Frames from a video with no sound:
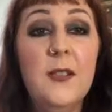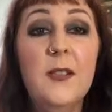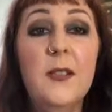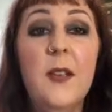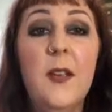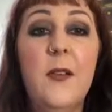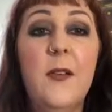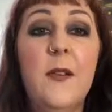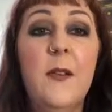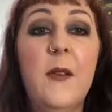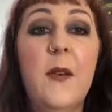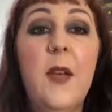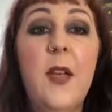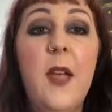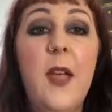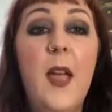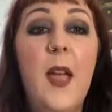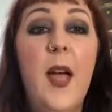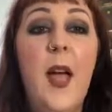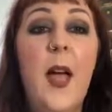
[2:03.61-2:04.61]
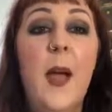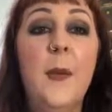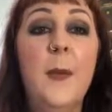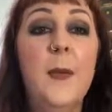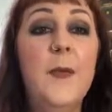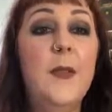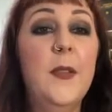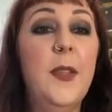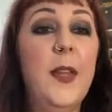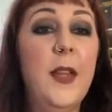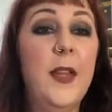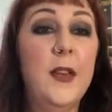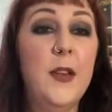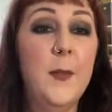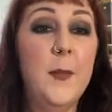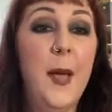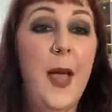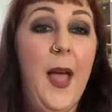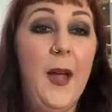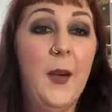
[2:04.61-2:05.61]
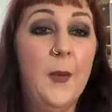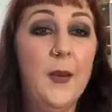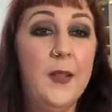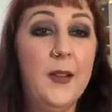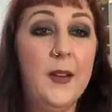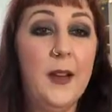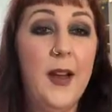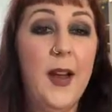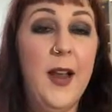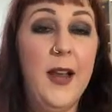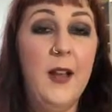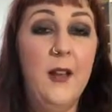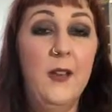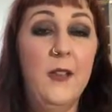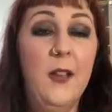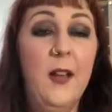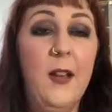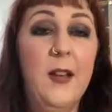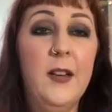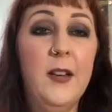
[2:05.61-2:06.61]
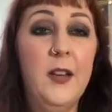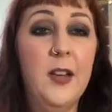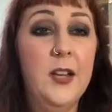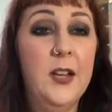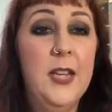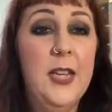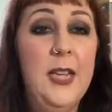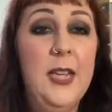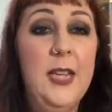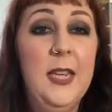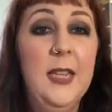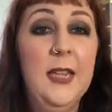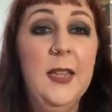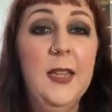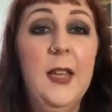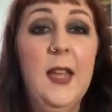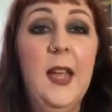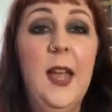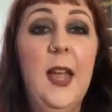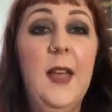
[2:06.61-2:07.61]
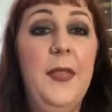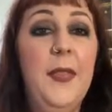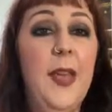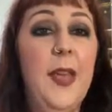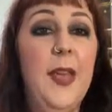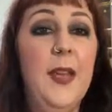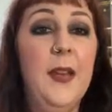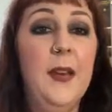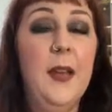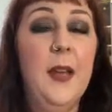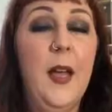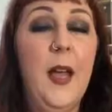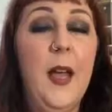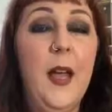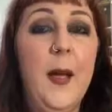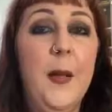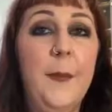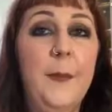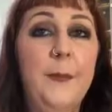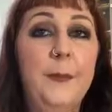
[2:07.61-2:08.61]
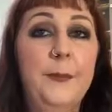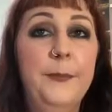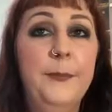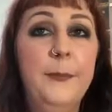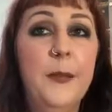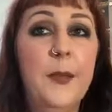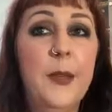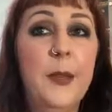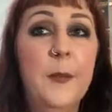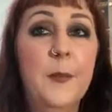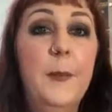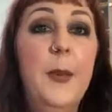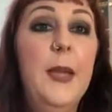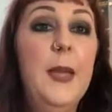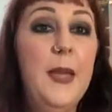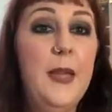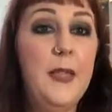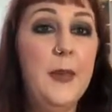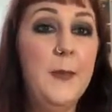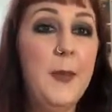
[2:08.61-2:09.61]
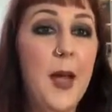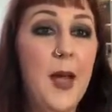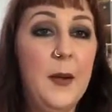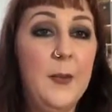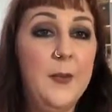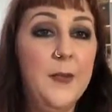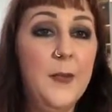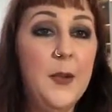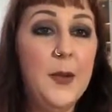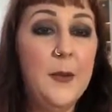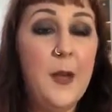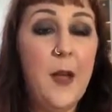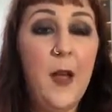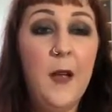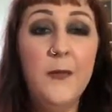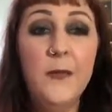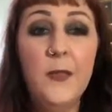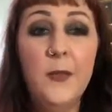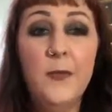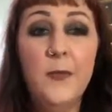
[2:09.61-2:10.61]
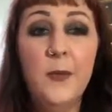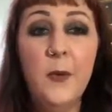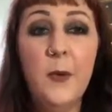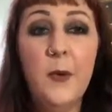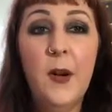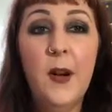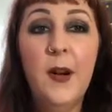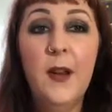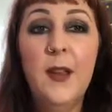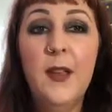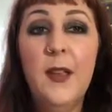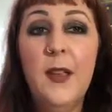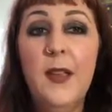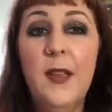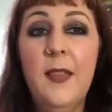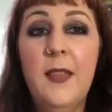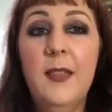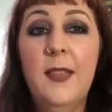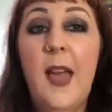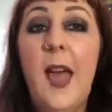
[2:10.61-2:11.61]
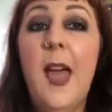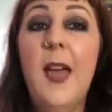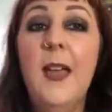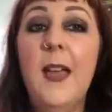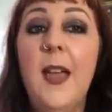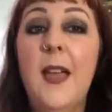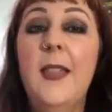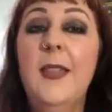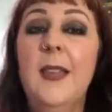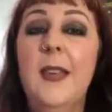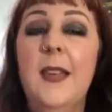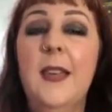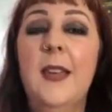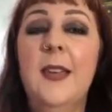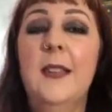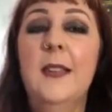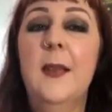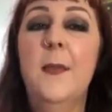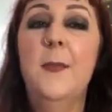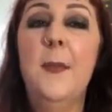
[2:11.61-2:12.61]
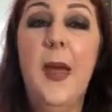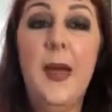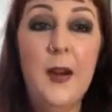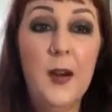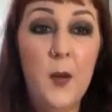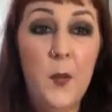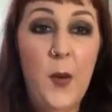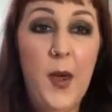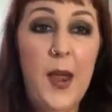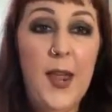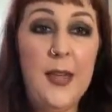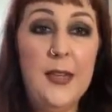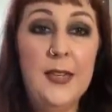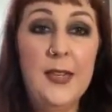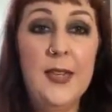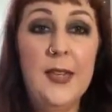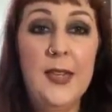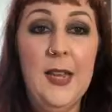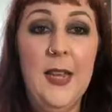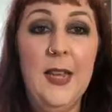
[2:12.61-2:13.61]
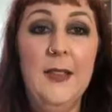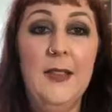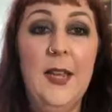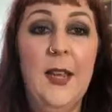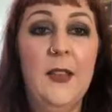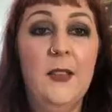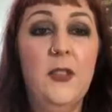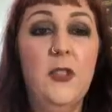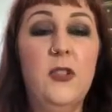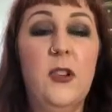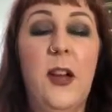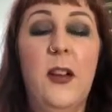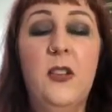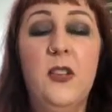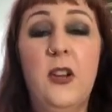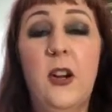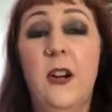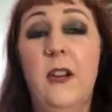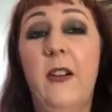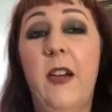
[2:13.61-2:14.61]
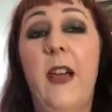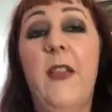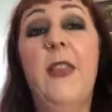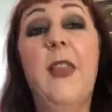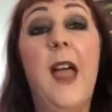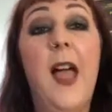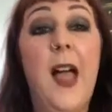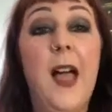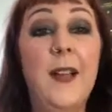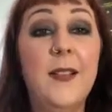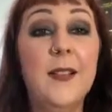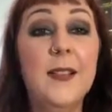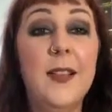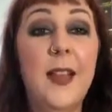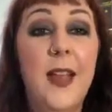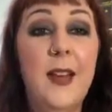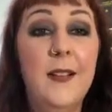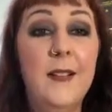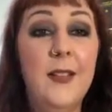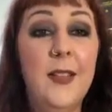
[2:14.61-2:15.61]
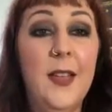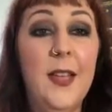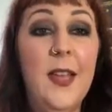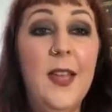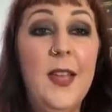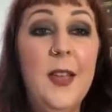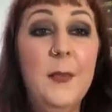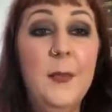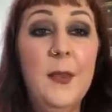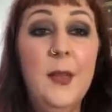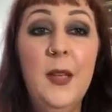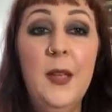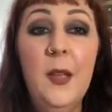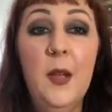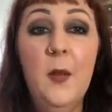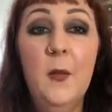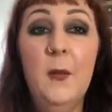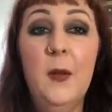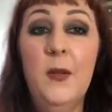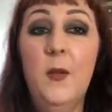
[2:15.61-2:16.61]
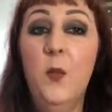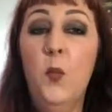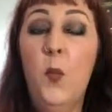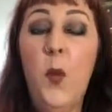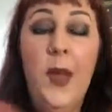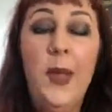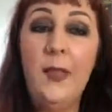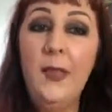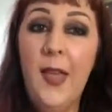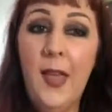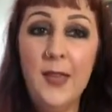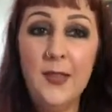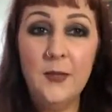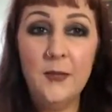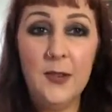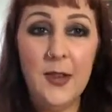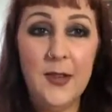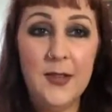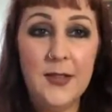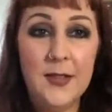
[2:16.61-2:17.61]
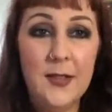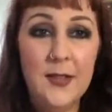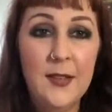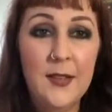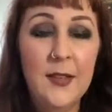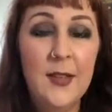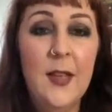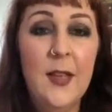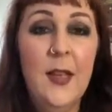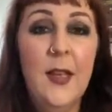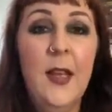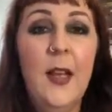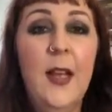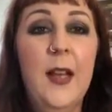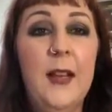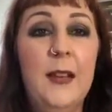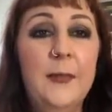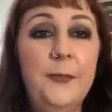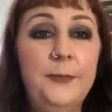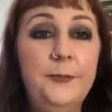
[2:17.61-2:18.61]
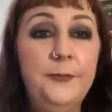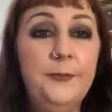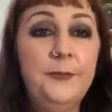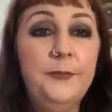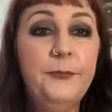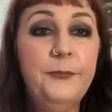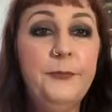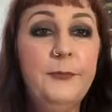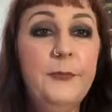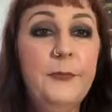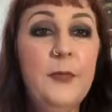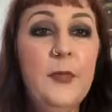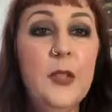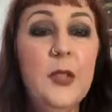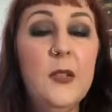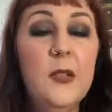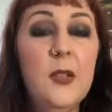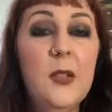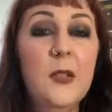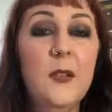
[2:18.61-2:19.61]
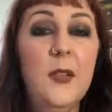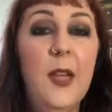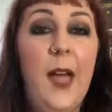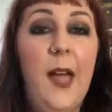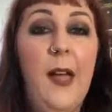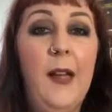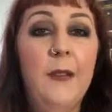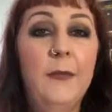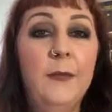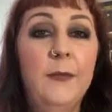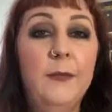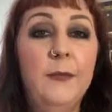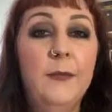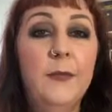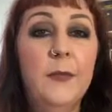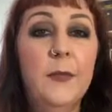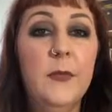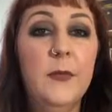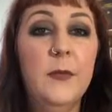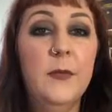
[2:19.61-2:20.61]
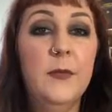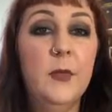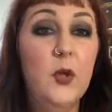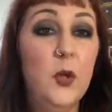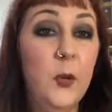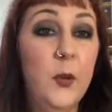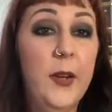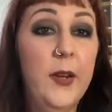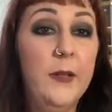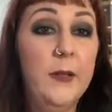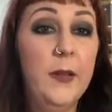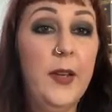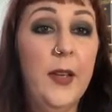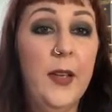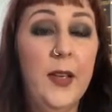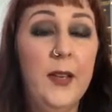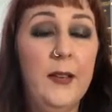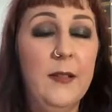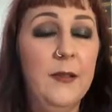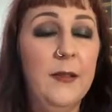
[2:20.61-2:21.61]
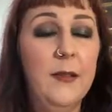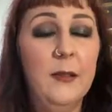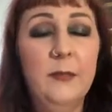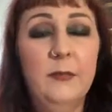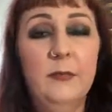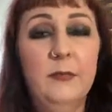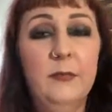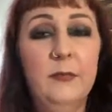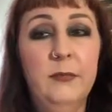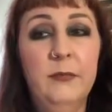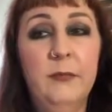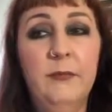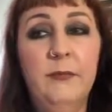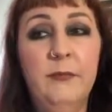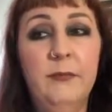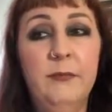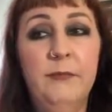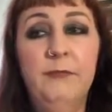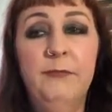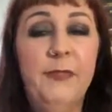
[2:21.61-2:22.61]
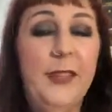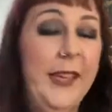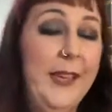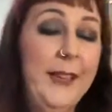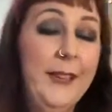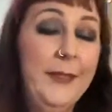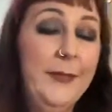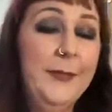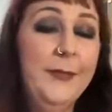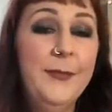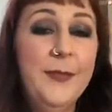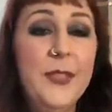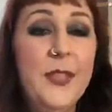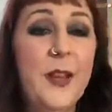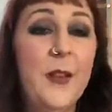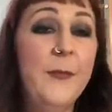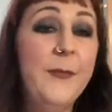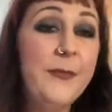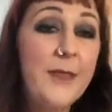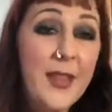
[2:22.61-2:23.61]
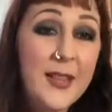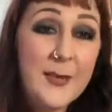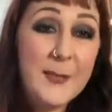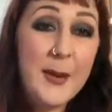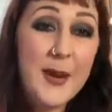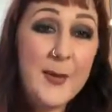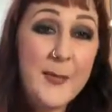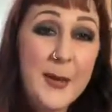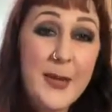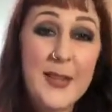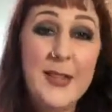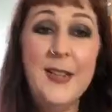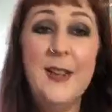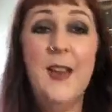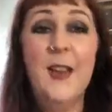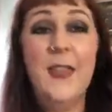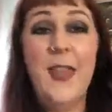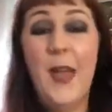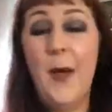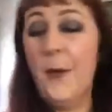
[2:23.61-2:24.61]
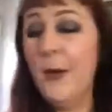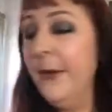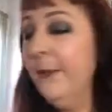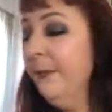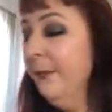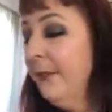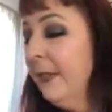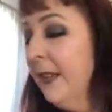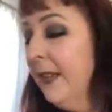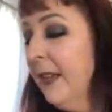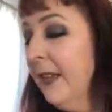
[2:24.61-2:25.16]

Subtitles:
So if you lay on your back with your ankle on your knee and then picking the bottom foot off the floor, that I think is a better way to get that stretch around the outside of the hip with way less risk to that joint. And yeah, so that's my opinion on that one.